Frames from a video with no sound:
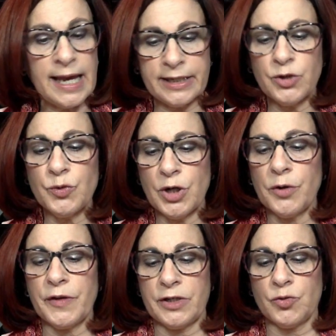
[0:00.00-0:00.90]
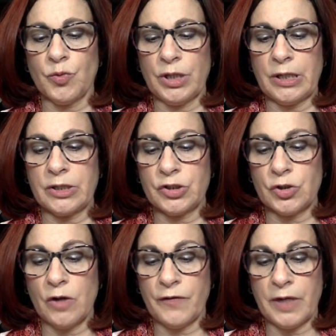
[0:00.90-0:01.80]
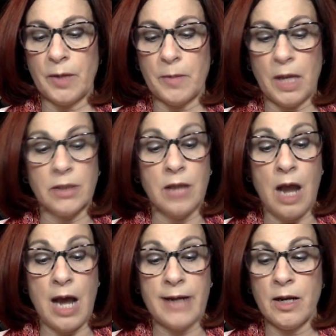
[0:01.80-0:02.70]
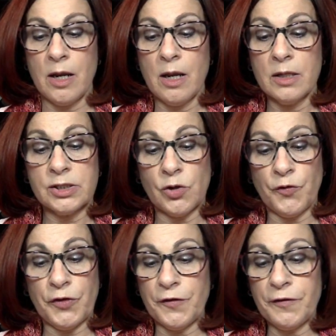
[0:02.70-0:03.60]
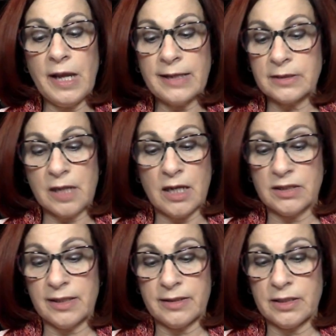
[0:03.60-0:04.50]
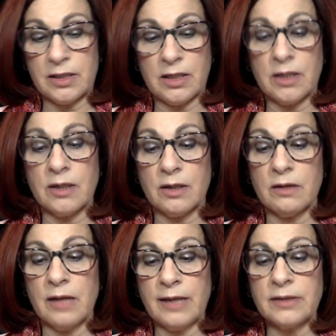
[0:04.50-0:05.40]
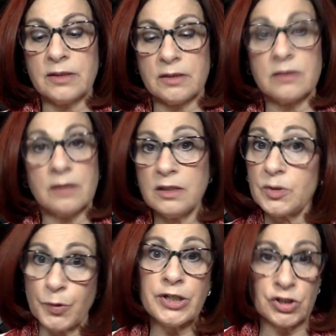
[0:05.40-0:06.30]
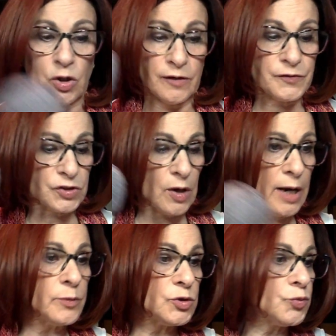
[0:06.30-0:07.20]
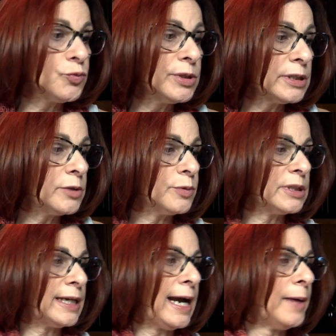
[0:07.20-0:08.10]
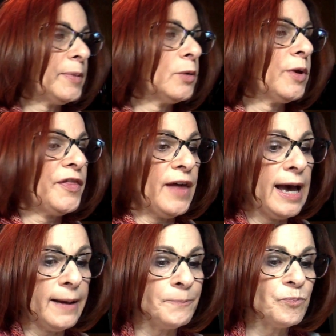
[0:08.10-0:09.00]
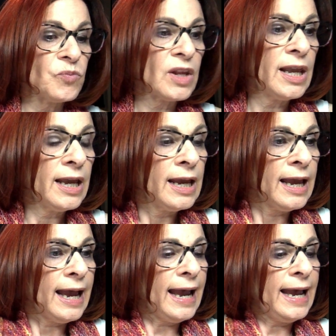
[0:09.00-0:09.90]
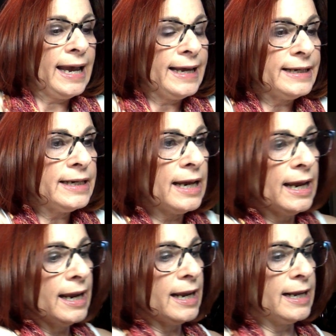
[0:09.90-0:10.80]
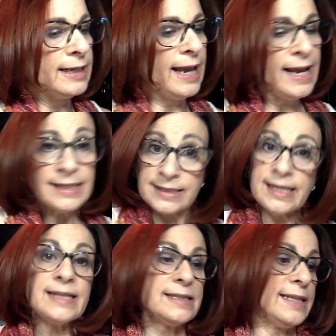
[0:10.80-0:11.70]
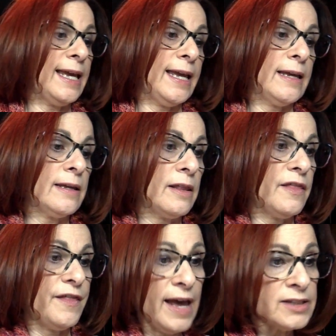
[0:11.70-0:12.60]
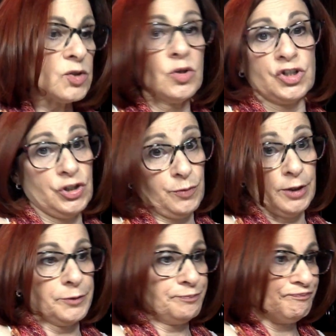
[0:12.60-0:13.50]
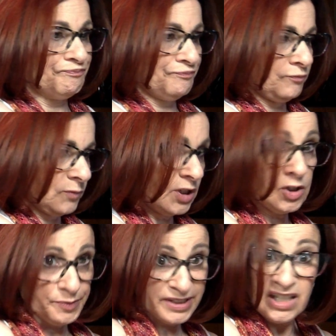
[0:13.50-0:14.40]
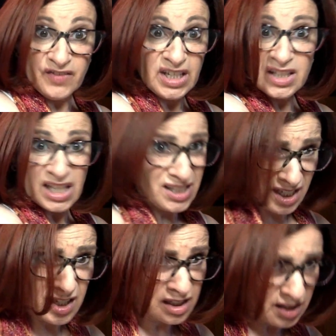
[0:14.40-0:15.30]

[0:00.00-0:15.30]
and you know that it's really going to soften up a lot. So for the flax content in here, it's pretty soft. So I was really, really happy with that. And as they say, that's all she wrote. Can you believe it? That's it.